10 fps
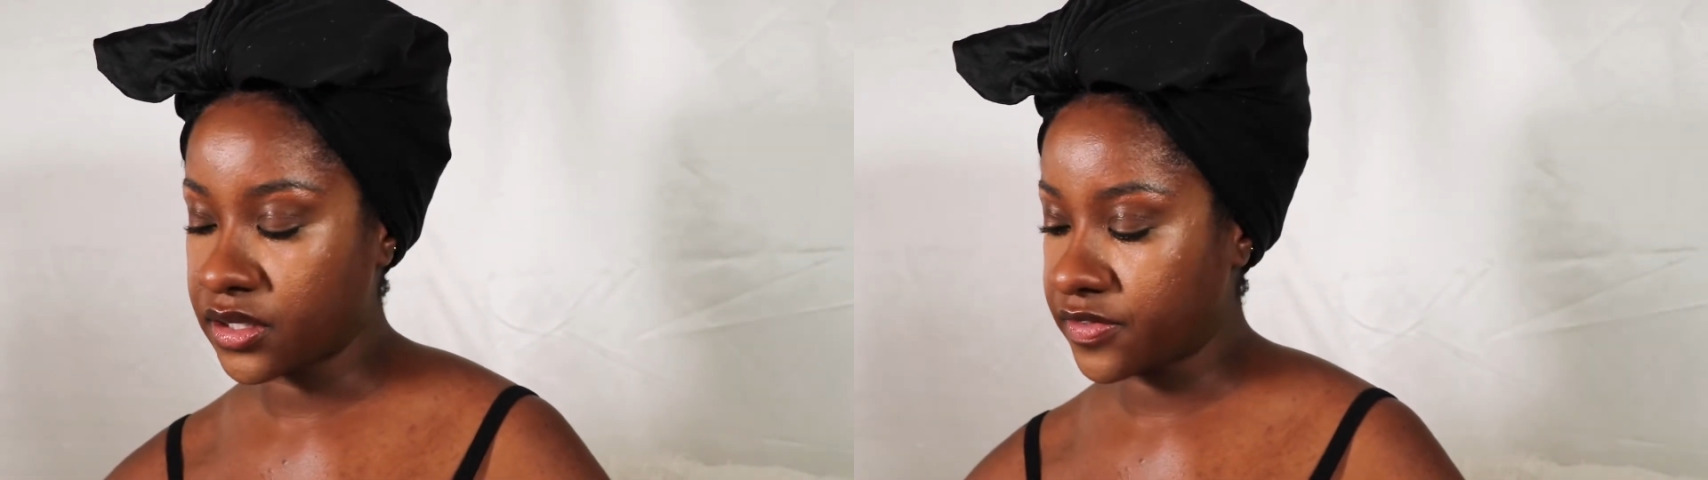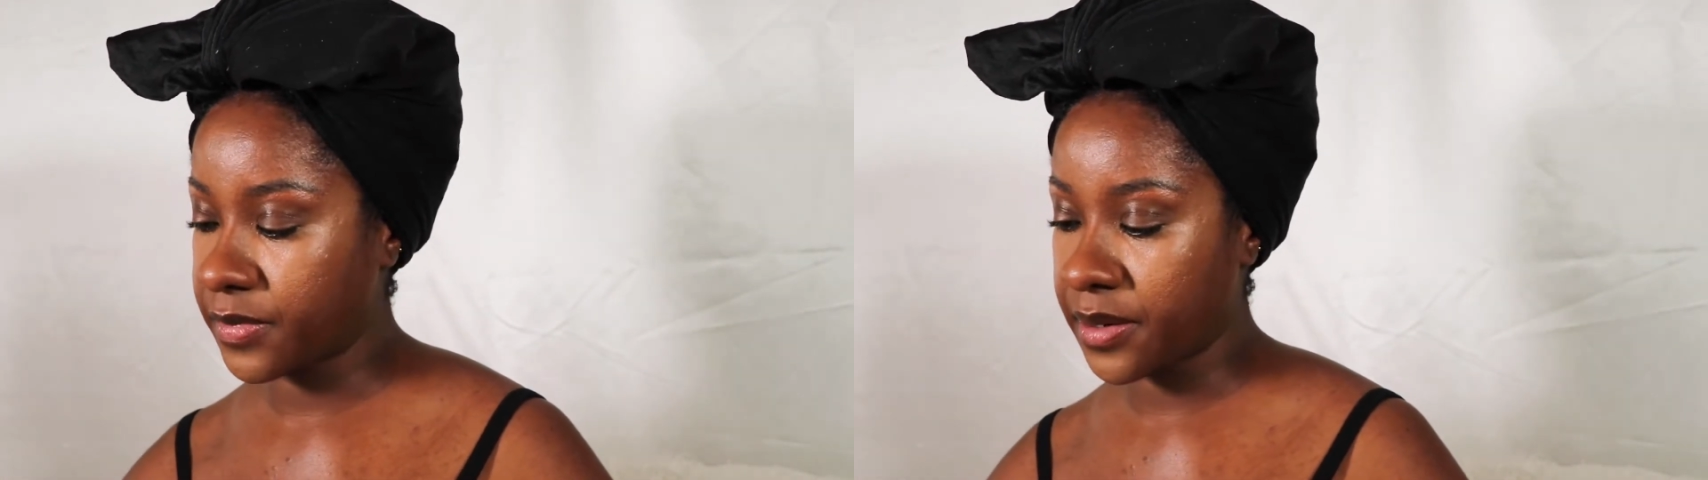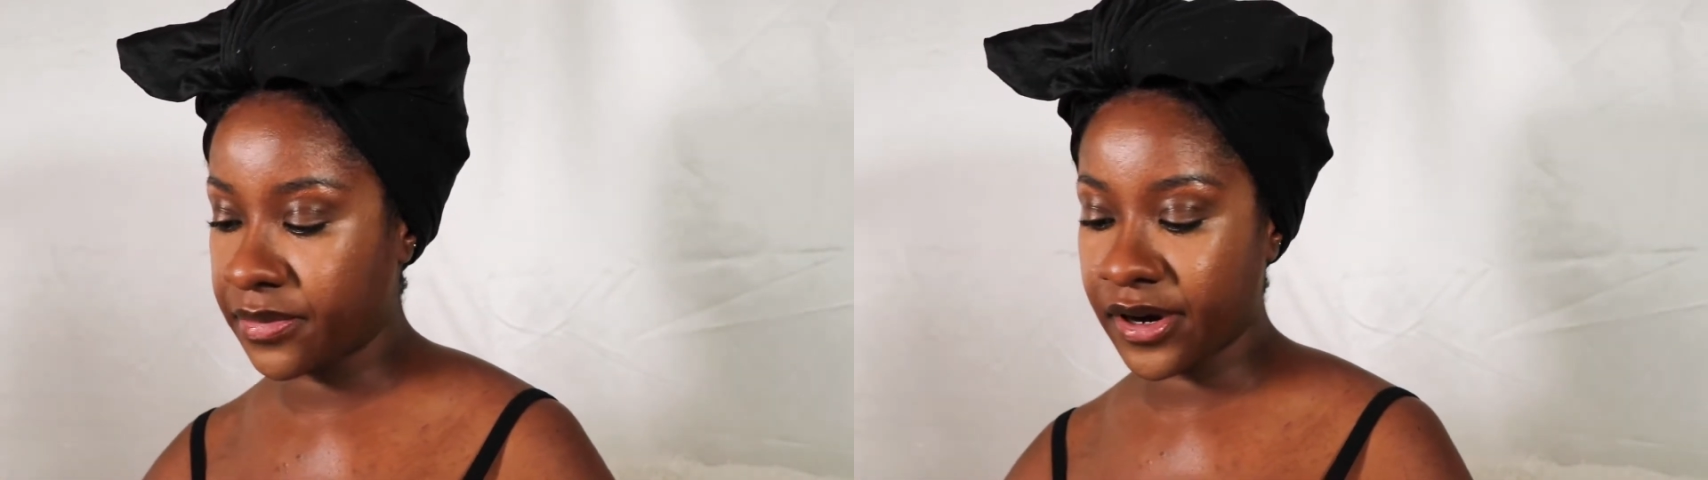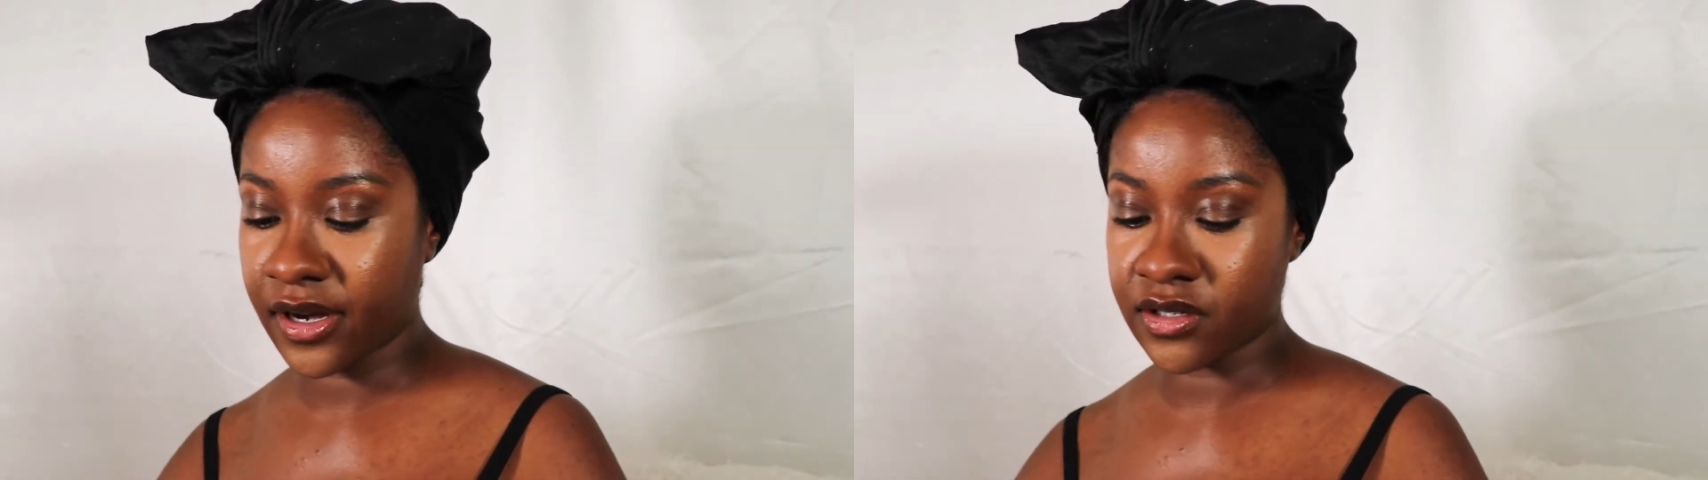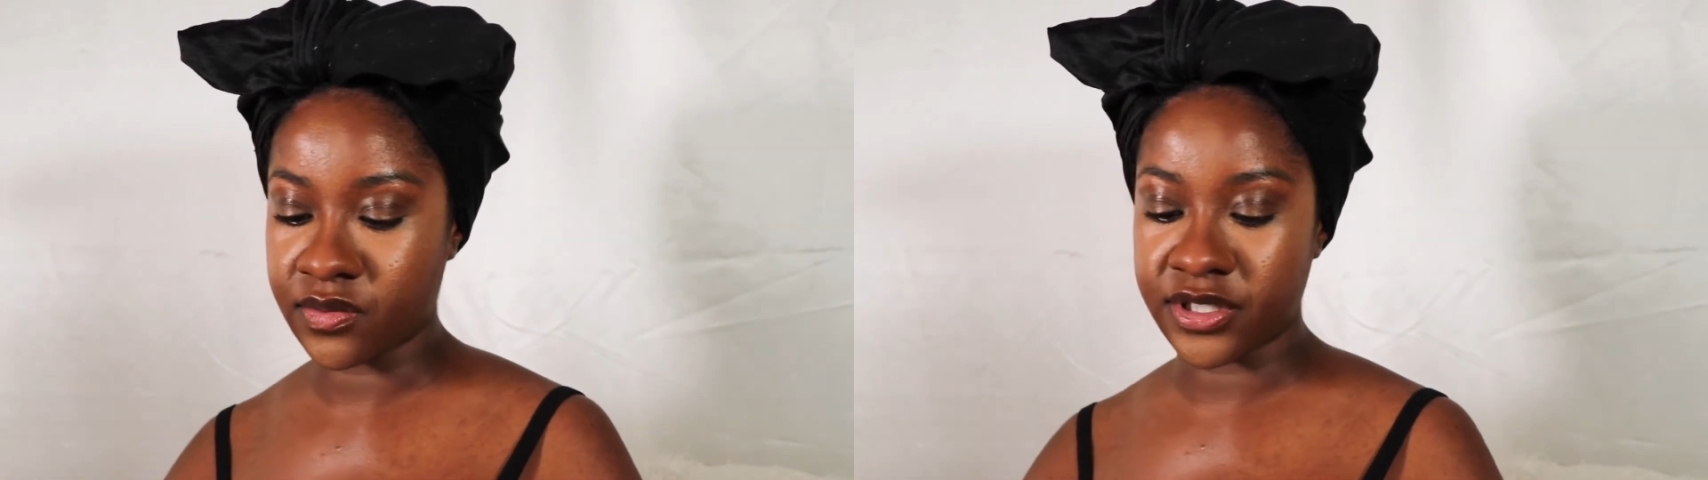of my
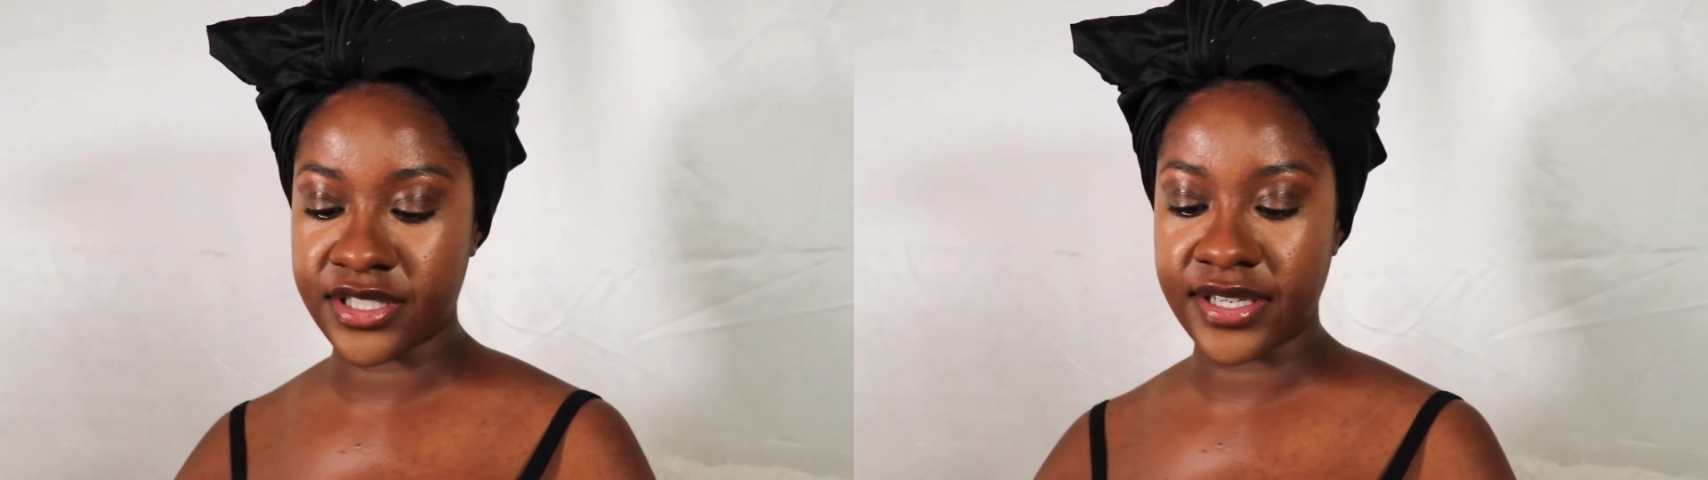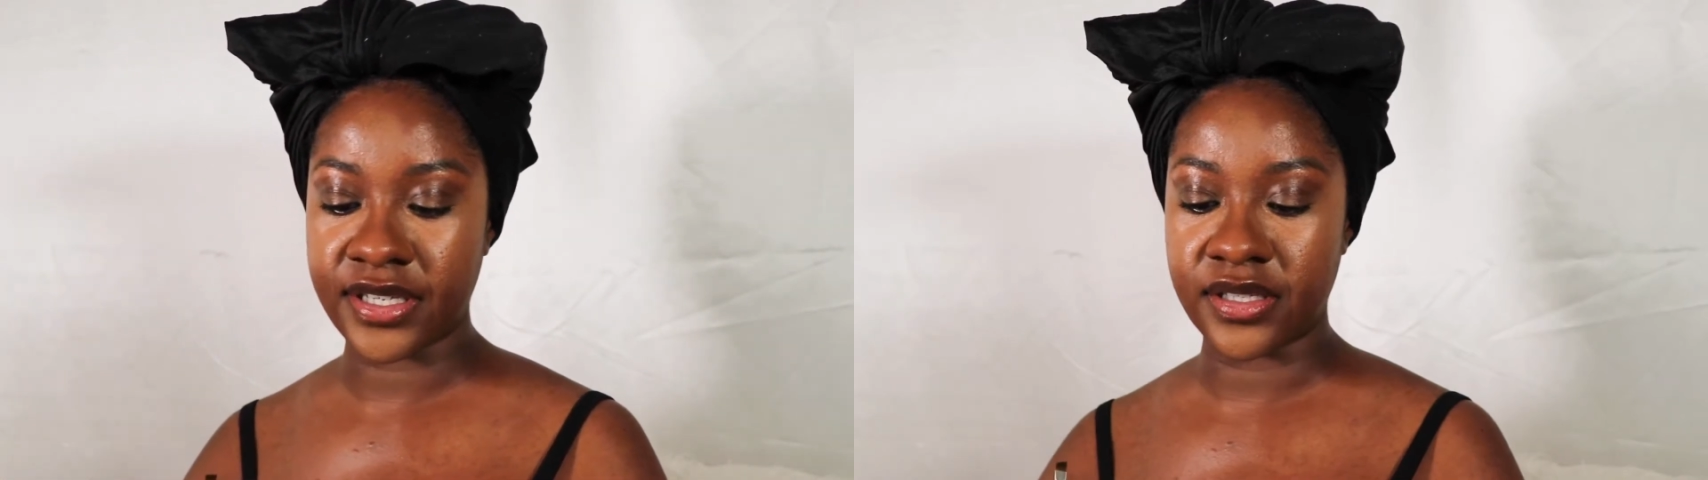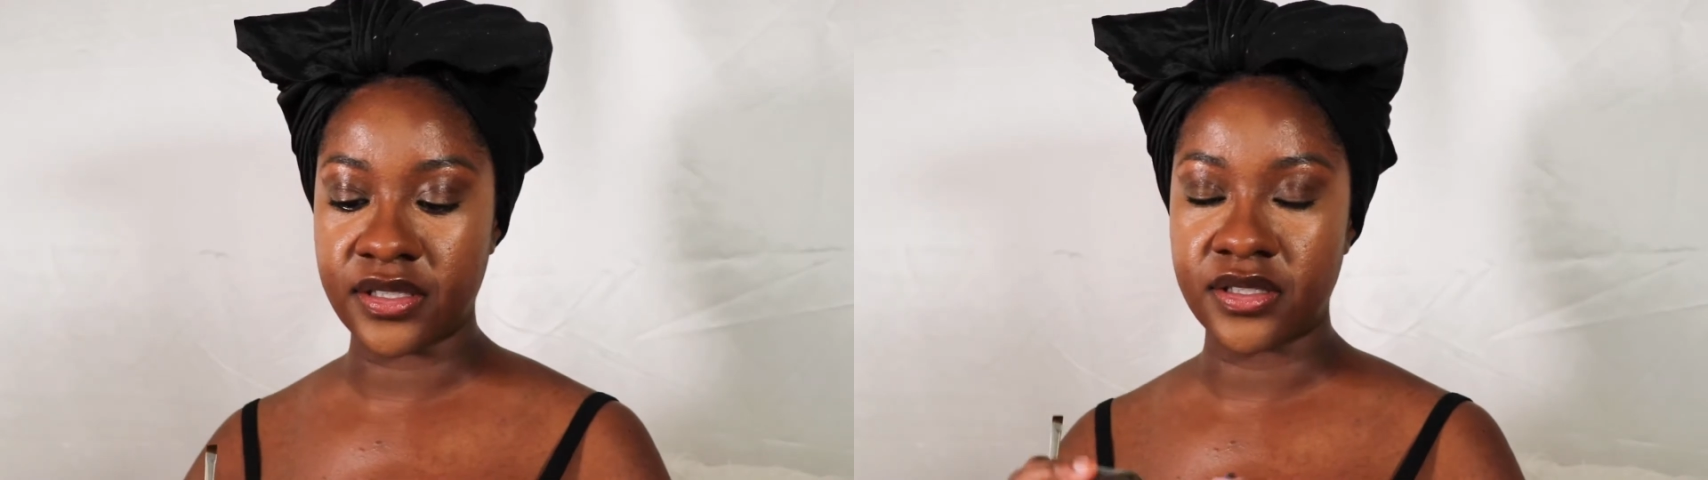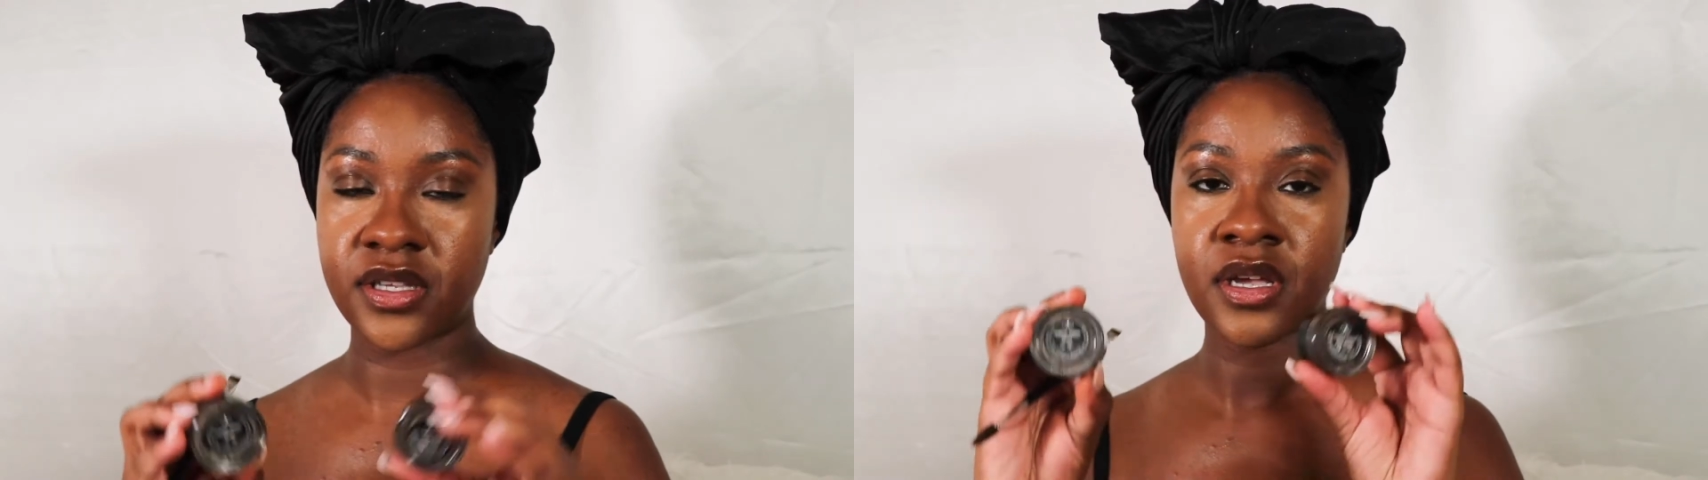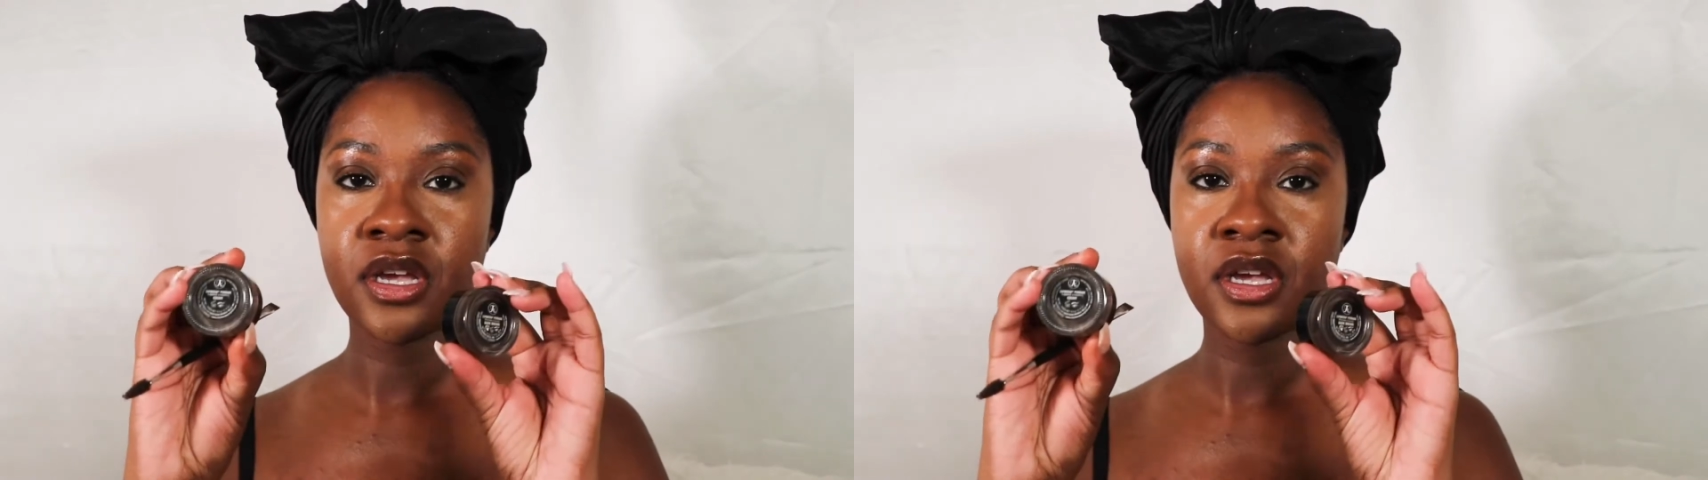brows, which is